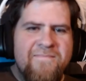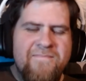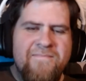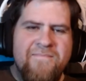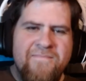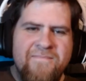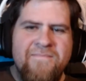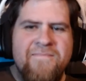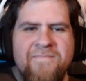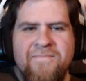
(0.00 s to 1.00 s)

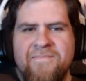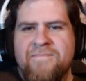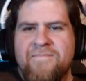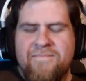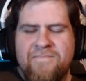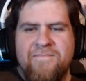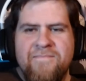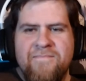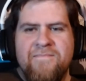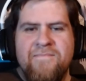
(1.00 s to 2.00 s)

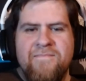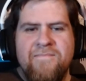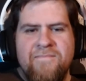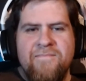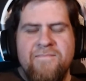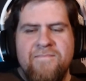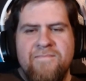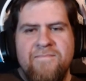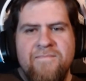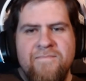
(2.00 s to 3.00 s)

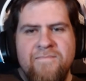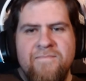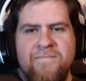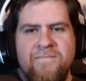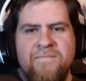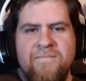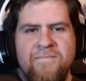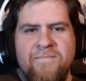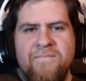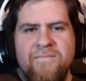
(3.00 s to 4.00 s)

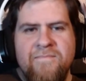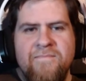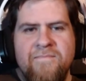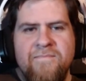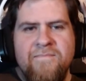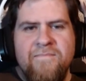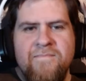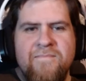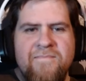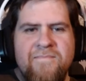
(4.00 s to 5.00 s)

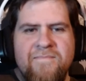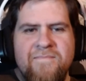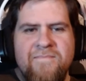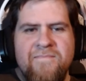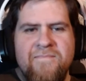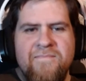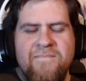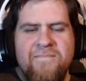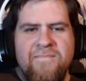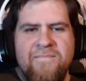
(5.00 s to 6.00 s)

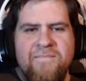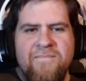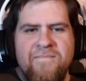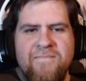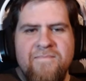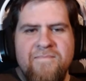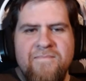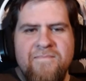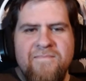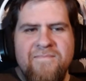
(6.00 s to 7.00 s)

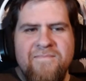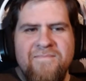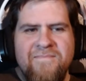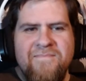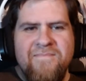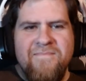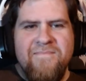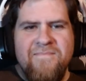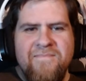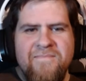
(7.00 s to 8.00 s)
(silent)